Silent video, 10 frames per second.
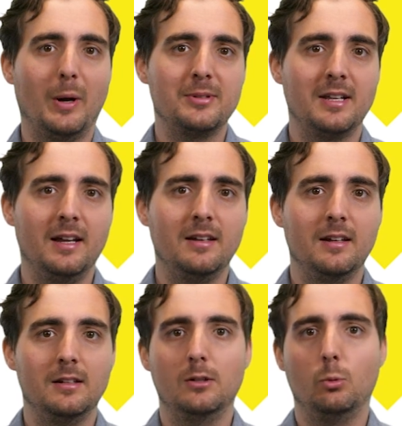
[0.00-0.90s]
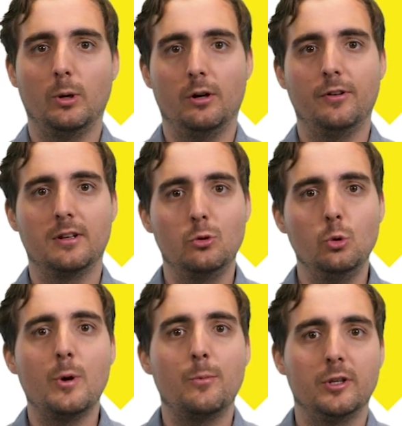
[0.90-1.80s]
website, we offer
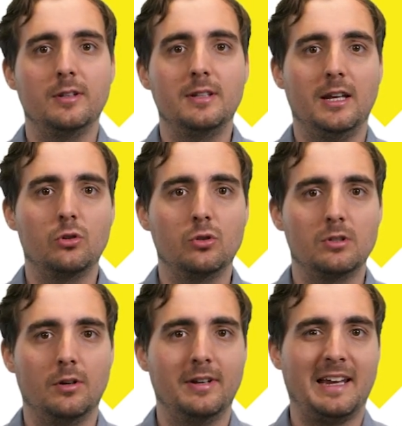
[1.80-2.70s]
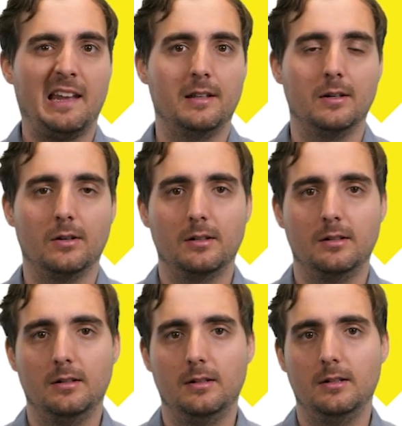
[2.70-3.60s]
two representations of the catalog.
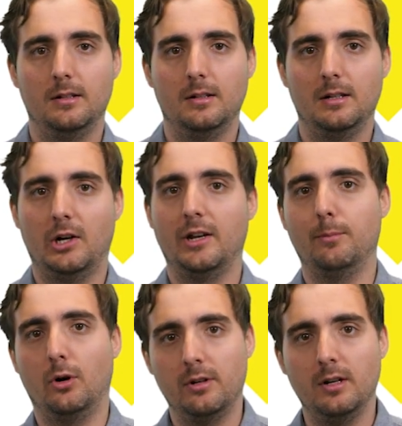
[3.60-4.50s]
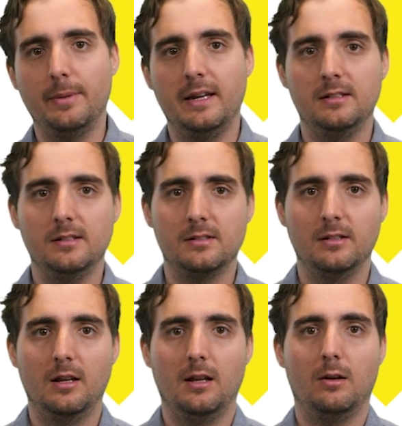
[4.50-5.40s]
On a modular basis,
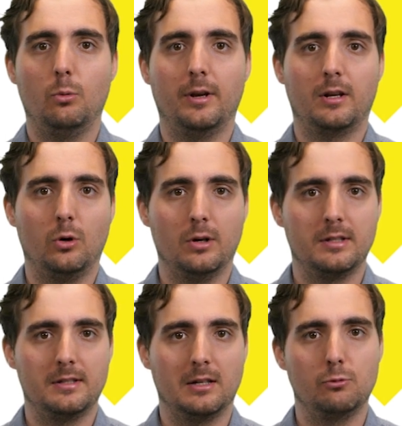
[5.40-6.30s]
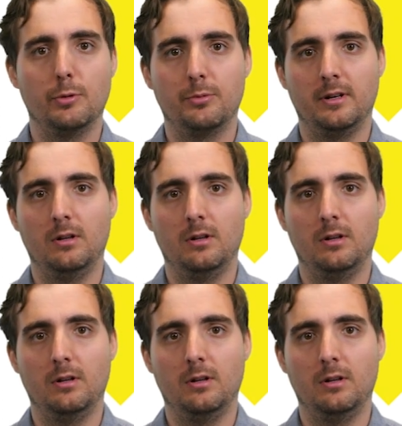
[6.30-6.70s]
where the courses are grouped